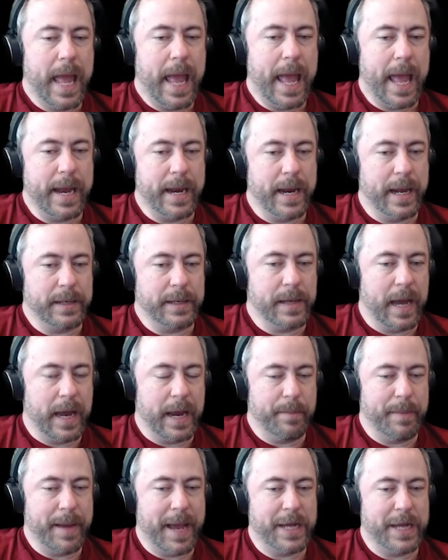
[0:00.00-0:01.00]
And I
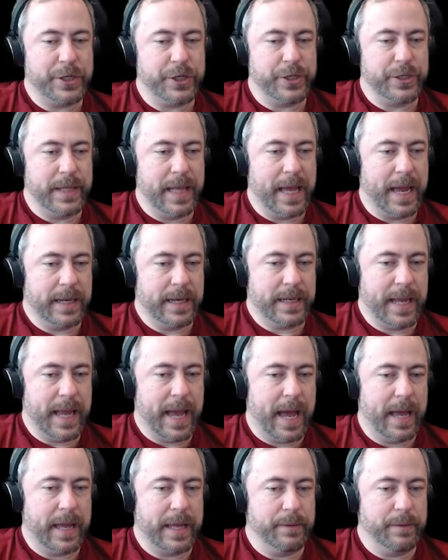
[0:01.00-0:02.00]
imagine that,
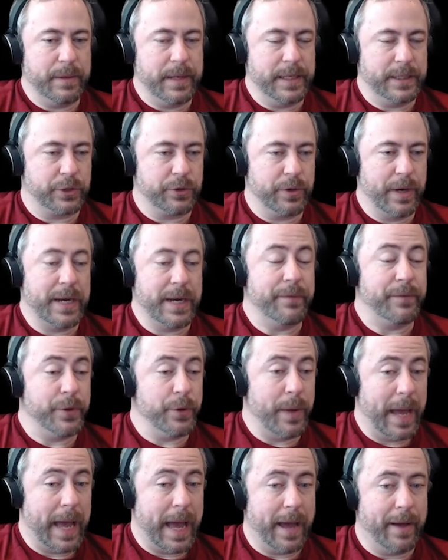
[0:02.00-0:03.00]
yeah, it's great if you
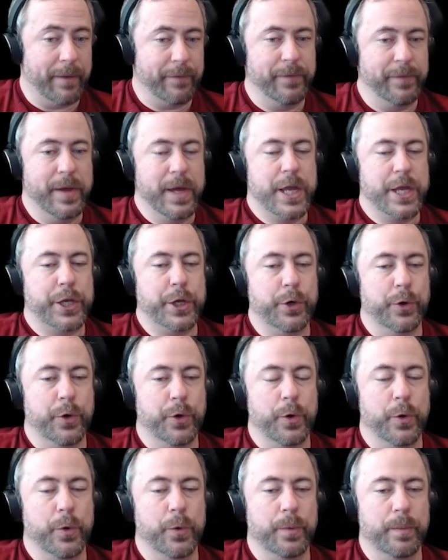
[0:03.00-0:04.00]
have your
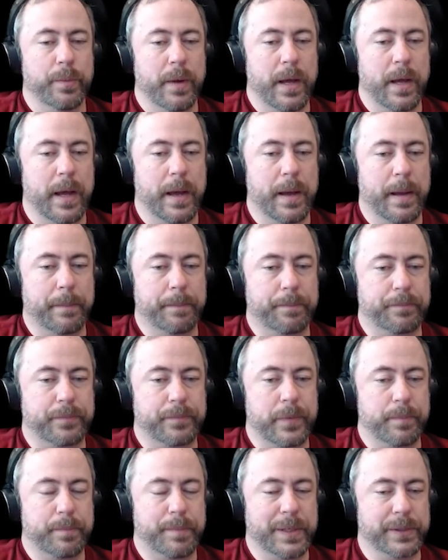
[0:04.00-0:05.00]
own
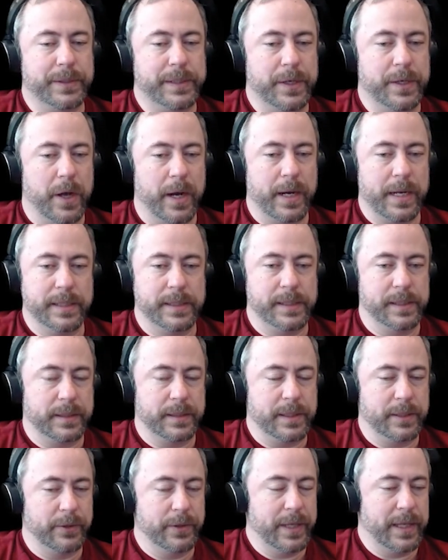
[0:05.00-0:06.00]
built-in audience, and
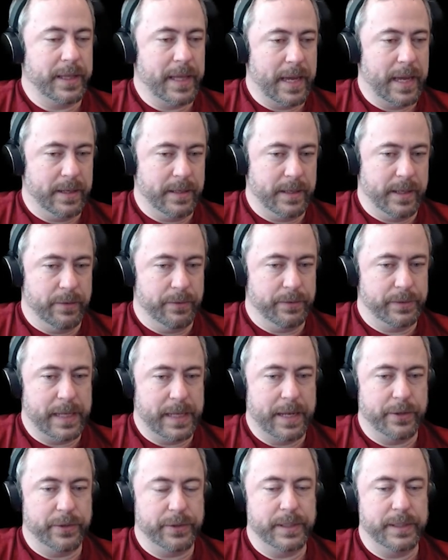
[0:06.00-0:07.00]
clearly that,
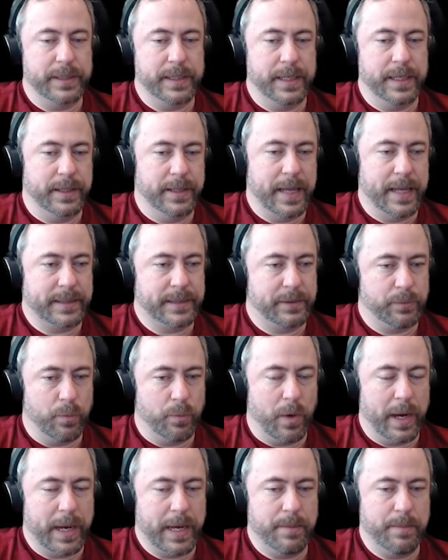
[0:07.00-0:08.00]
Sanderson did, and that's
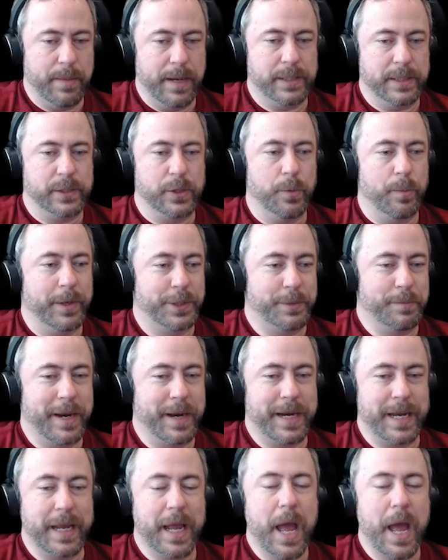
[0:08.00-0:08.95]
why he made so much money.